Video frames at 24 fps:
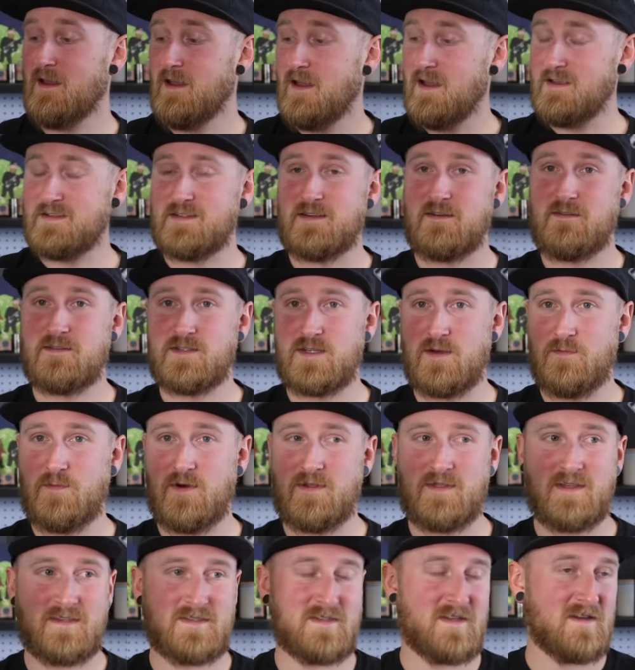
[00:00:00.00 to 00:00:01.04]
As soon as you
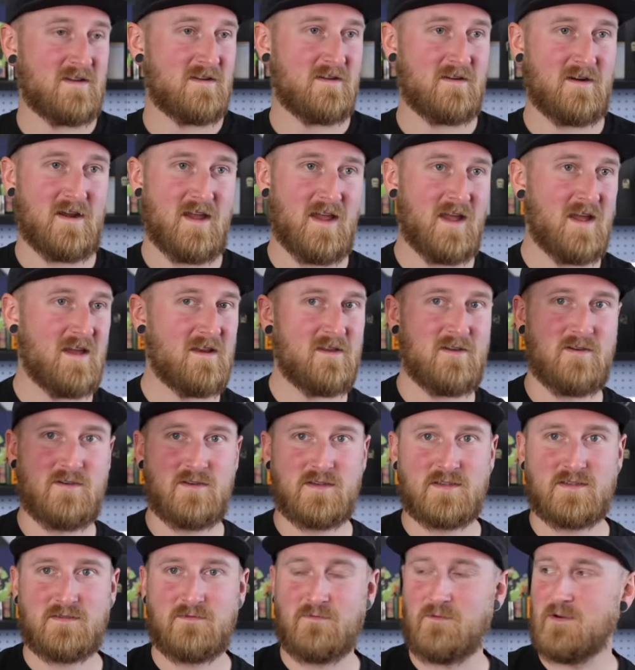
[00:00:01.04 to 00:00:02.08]
put this thing in your hand, you
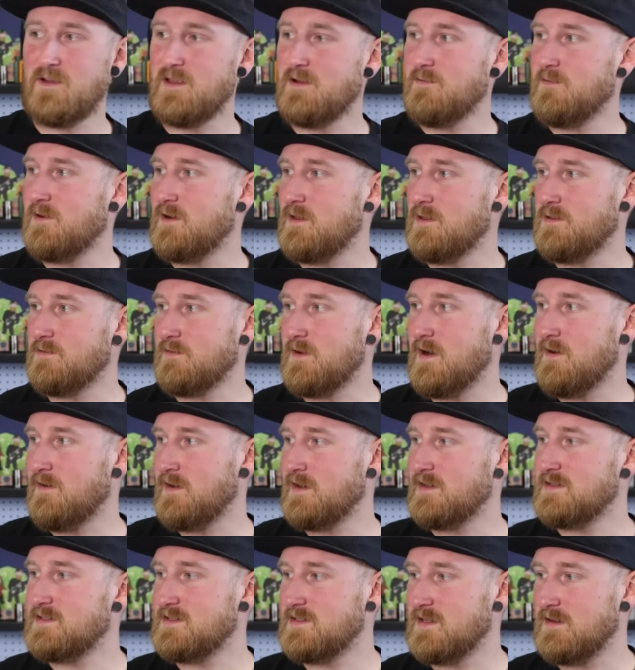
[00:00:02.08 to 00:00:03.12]
just really want to throw
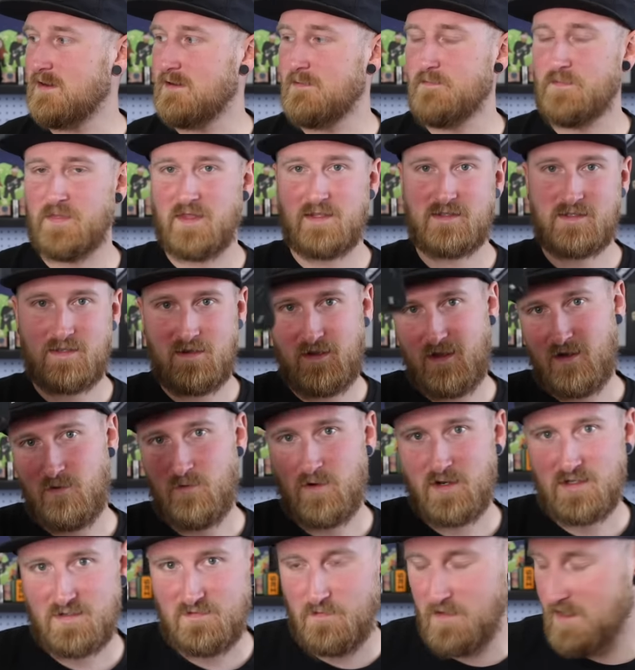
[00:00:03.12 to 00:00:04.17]
it, so it's kind of
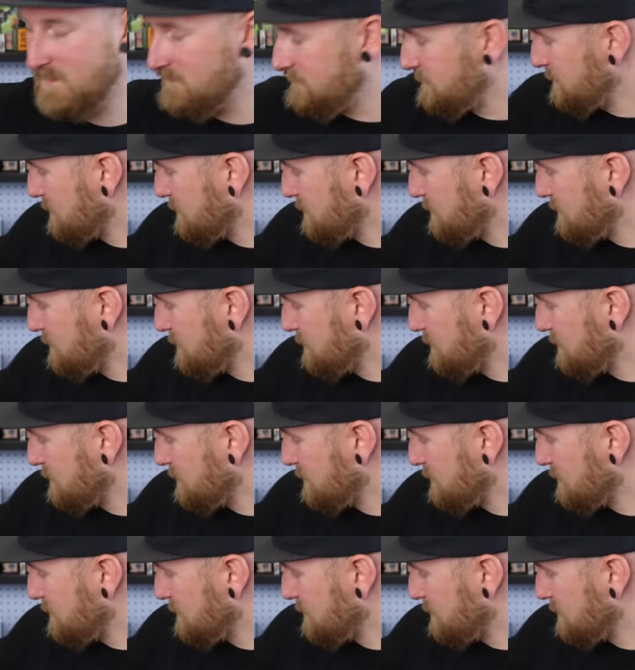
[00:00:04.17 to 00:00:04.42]
what it's made